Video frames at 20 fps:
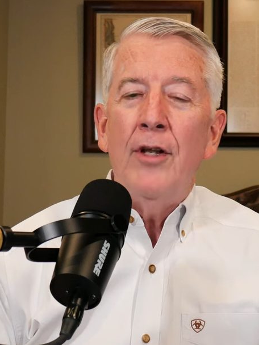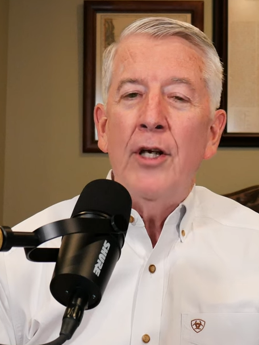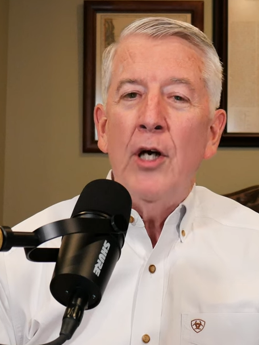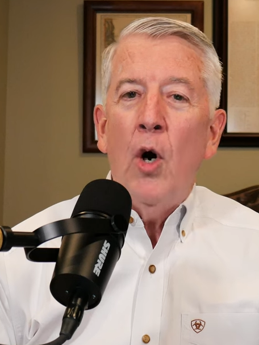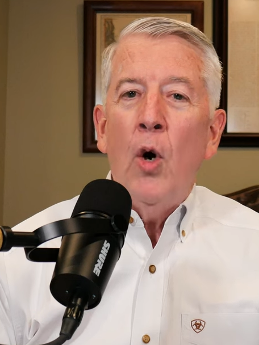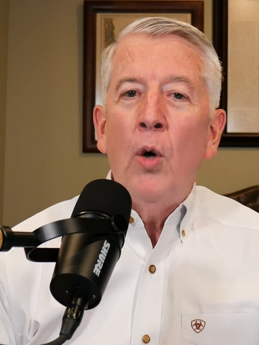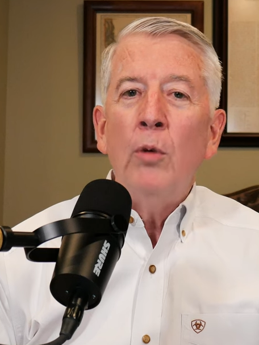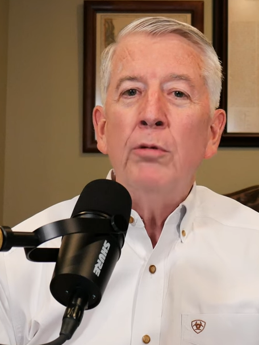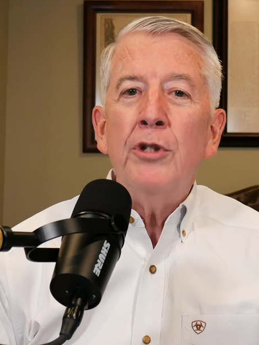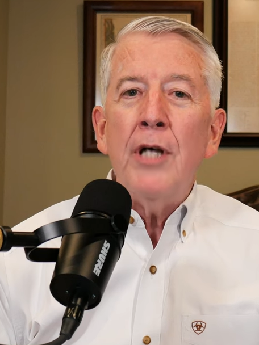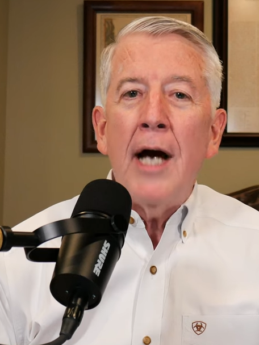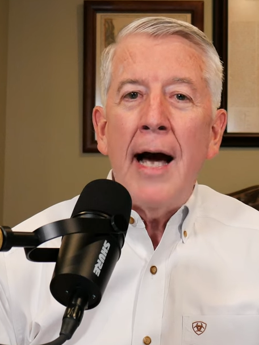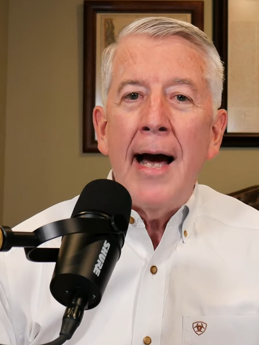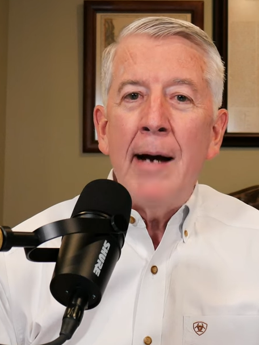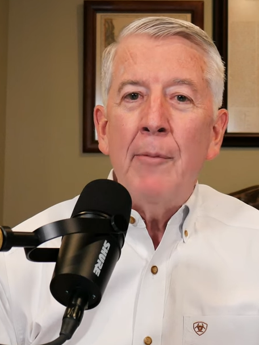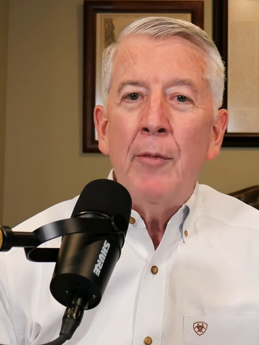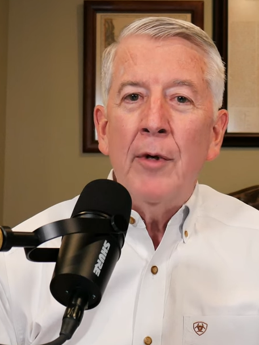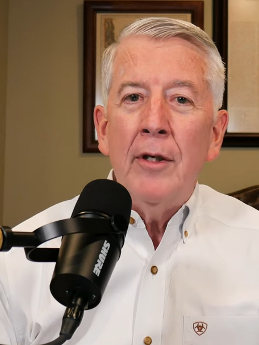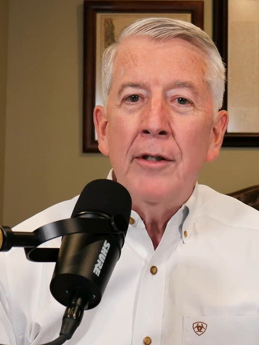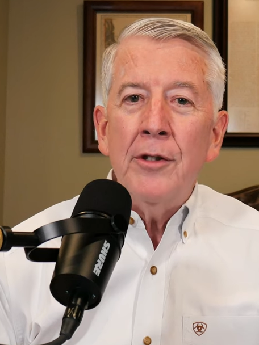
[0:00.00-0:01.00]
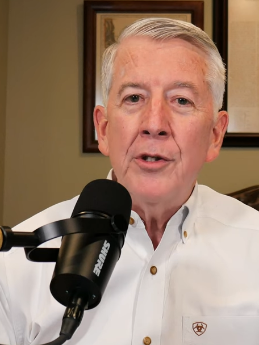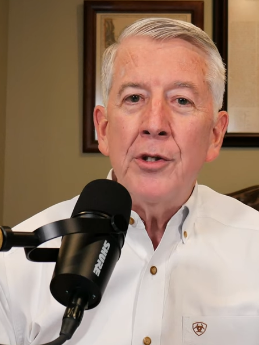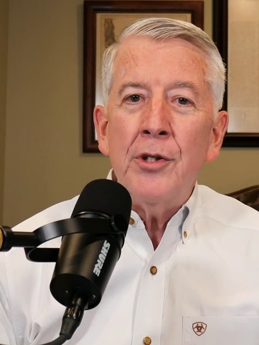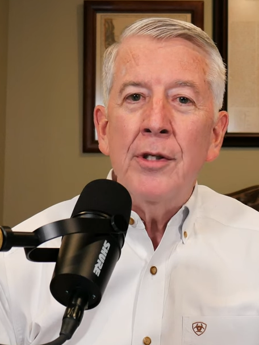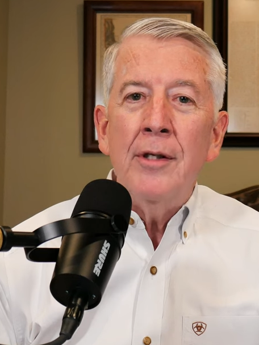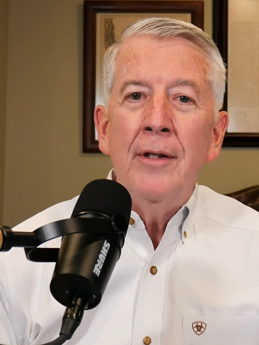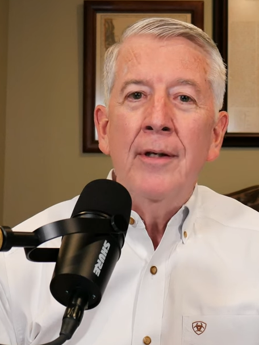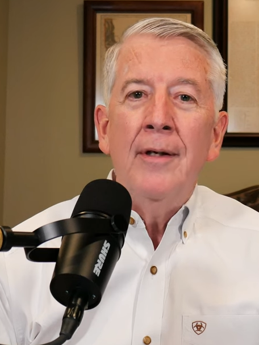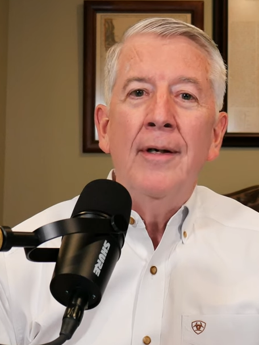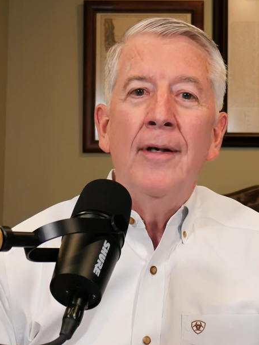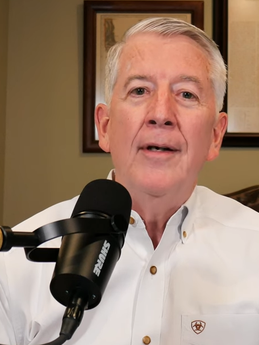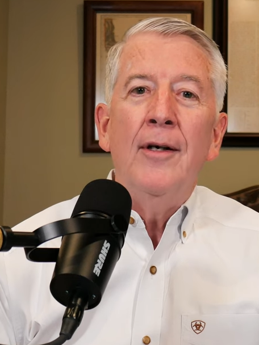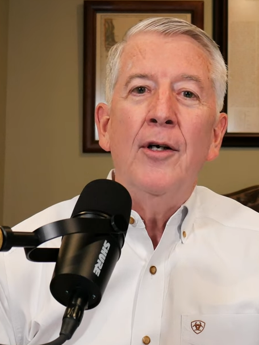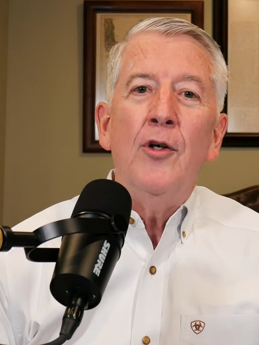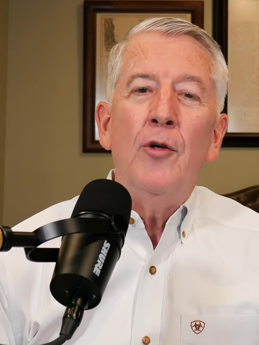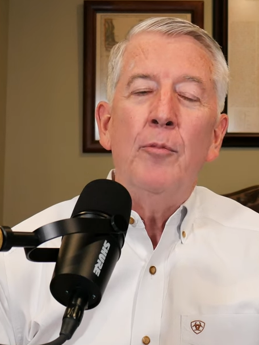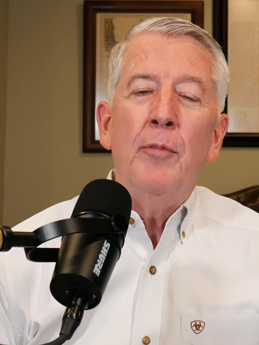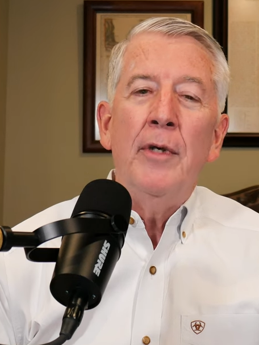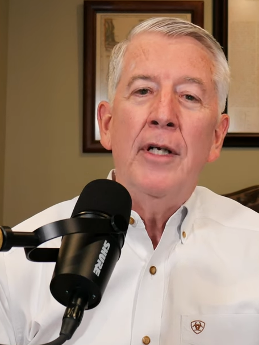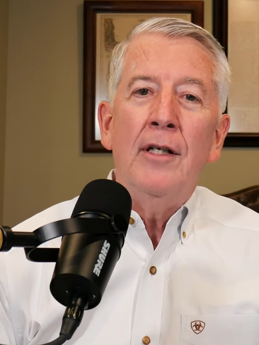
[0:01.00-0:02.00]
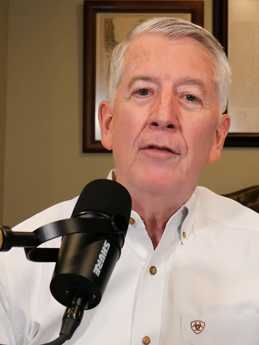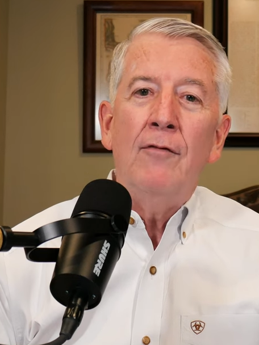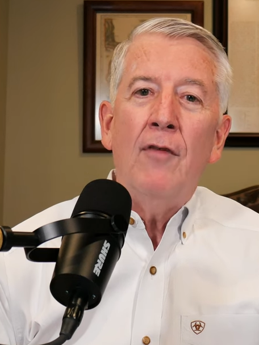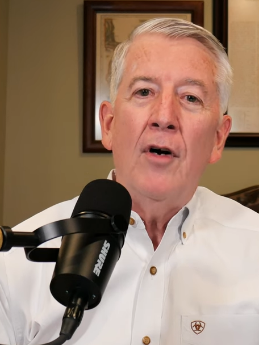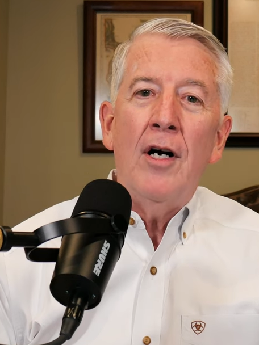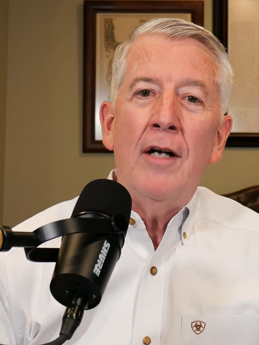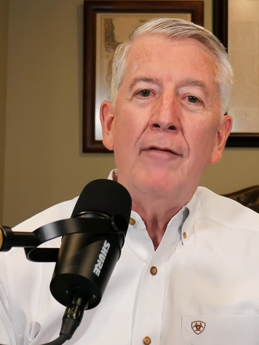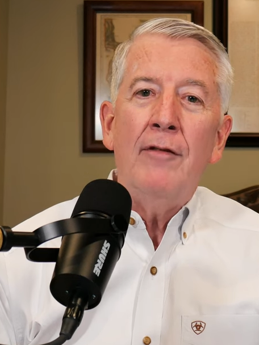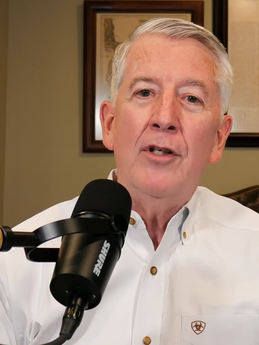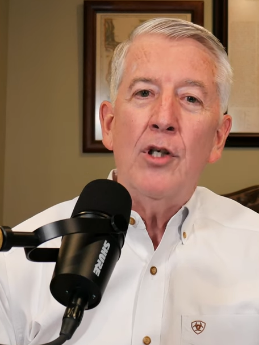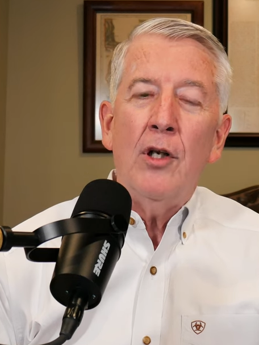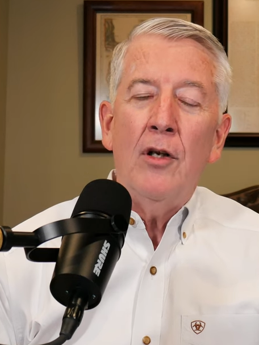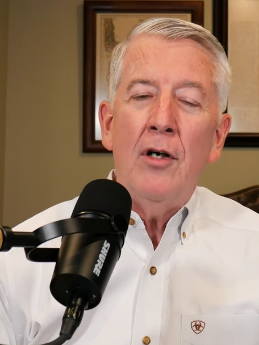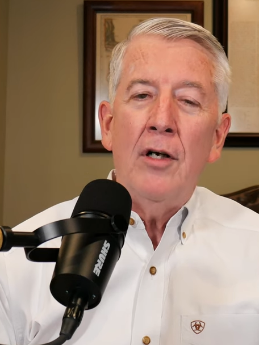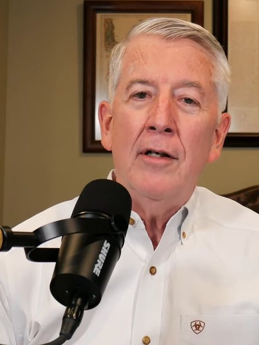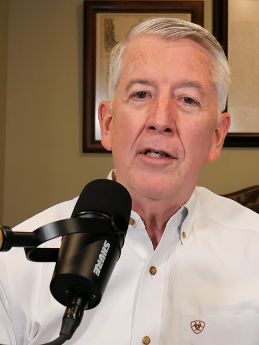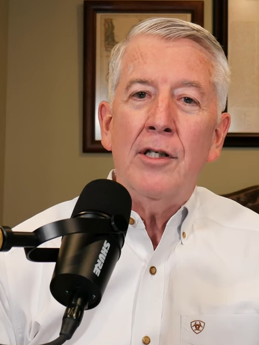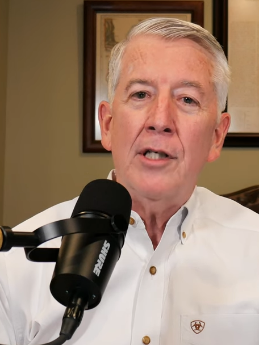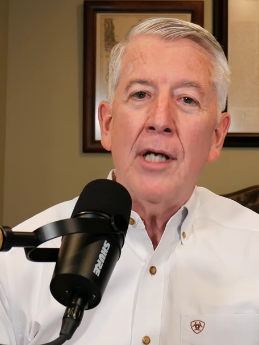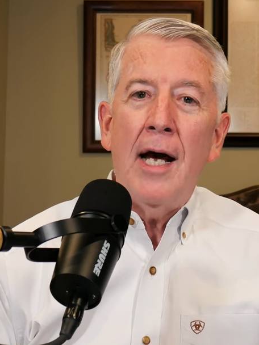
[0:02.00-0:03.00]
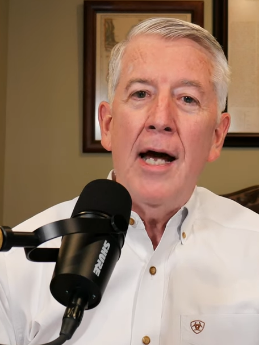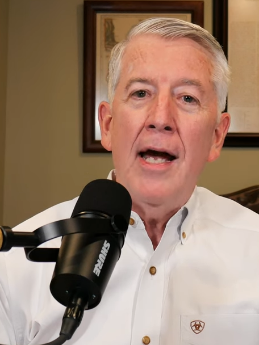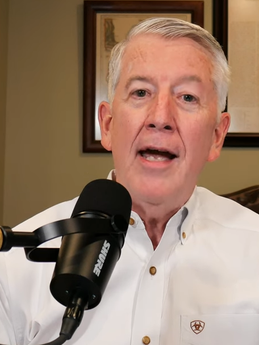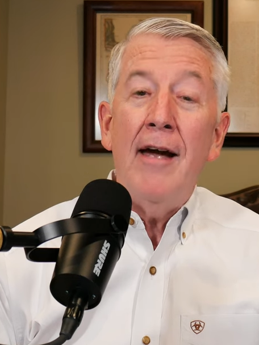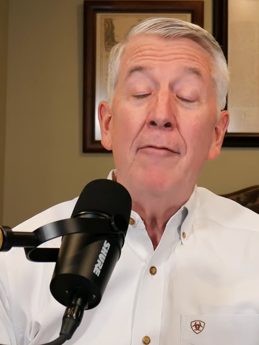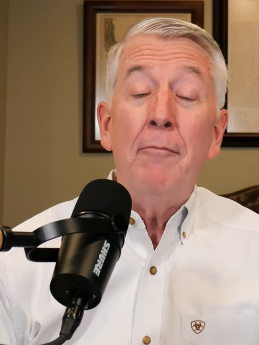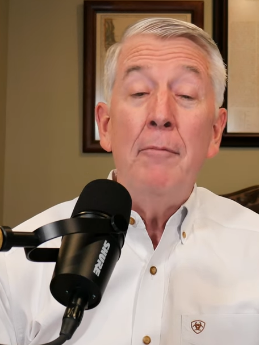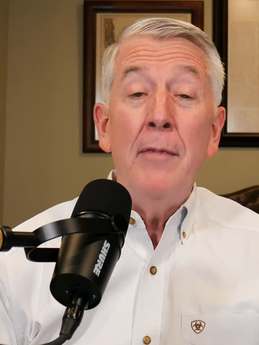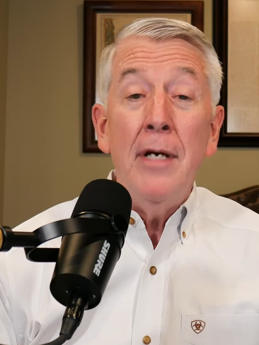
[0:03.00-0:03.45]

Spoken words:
old-timers who've been involved as long as I have,